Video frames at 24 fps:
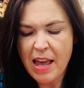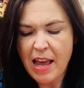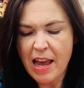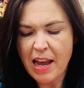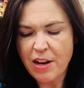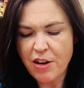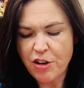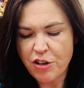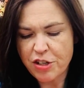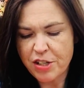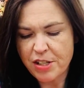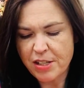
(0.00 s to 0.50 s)

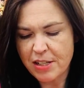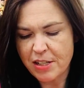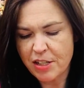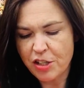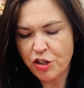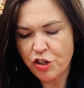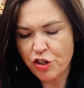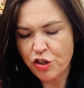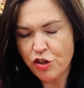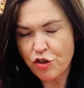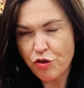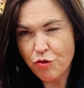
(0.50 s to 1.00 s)
And you're just gonna
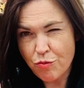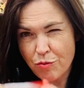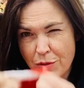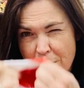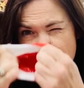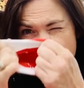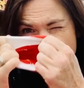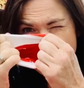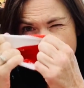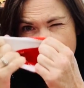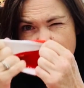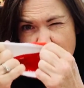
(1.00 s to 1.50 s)

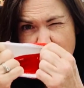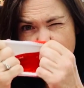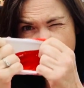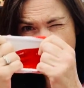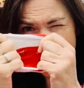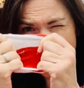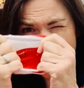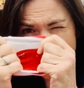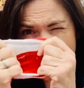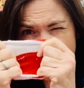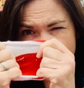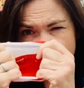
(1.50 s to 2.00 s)
stretch it out
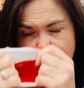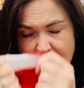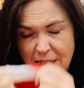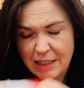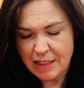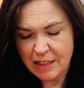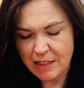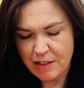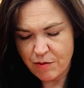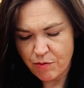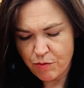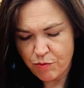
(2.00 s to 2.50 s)
really,
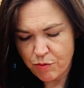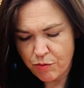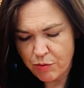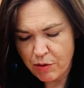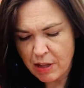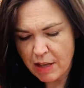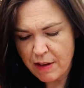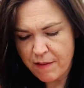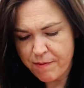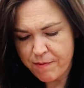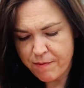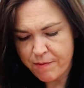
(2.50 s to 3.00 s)

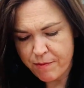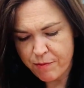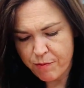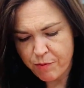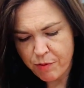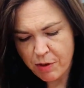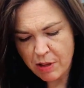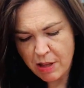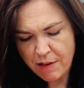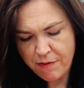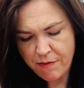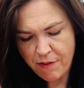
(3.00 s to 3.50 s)
really,
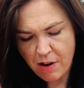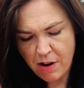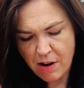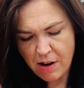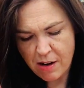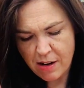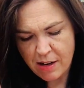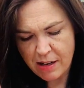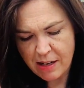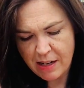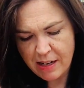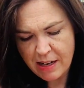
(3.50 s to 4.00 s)
really
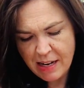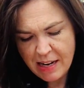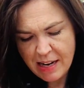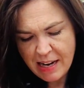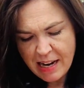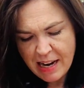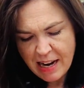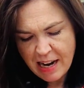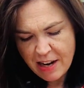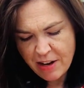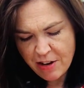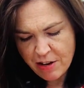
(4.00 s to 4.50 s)
far,
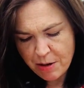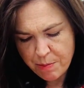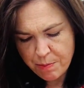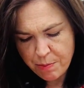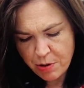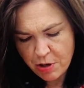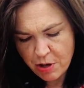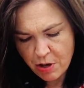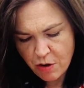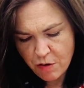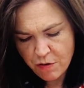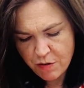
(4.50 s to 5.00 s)
and you're gonna
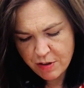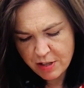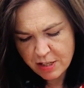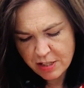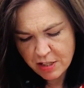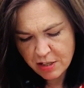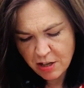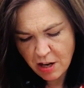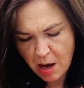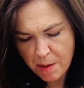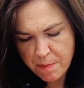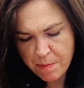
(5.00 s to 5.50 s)
put it over the
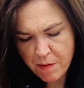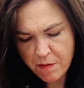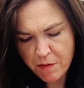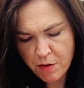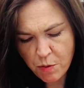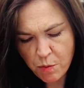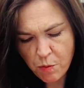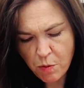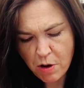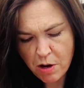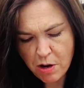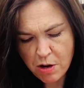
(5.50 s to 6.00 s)
top of
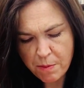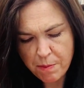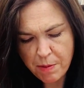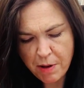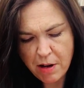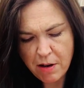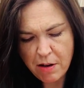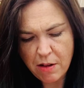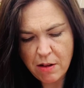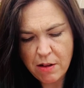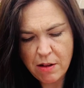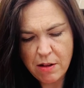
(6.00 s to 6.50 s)
your water
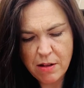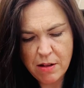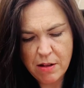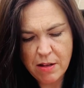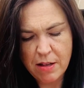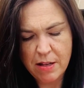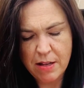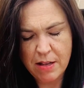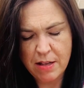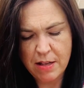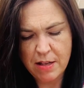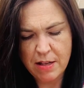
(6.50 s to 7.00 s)
bottle
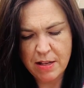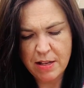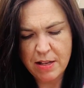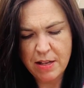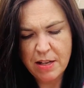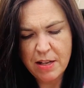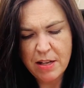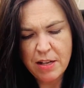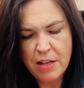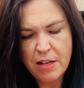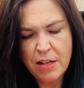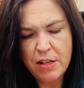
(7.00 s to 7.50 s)

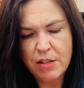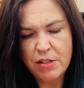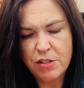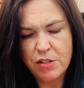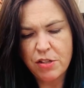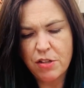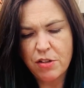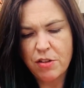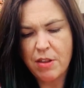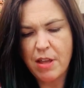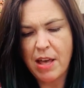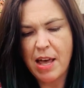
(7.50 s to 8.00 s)

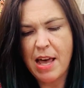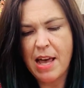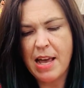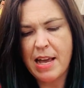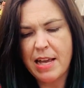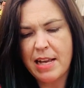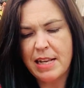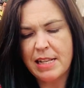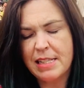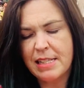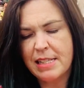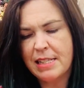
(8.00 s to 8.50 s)
so that
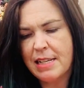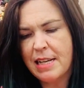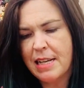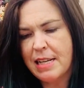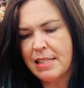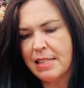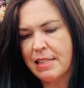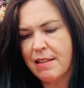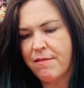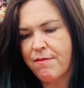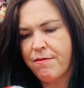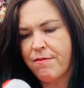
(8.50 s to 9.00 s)
it's
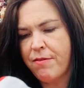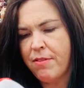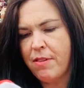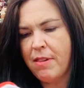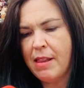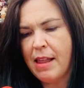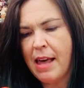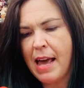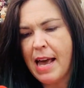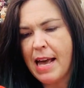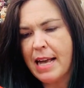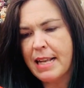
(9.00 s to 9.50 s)
nice and
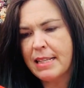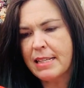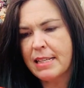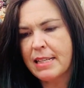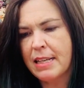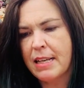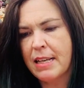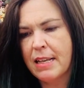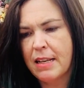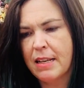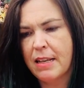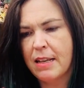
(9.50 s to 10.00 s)
flat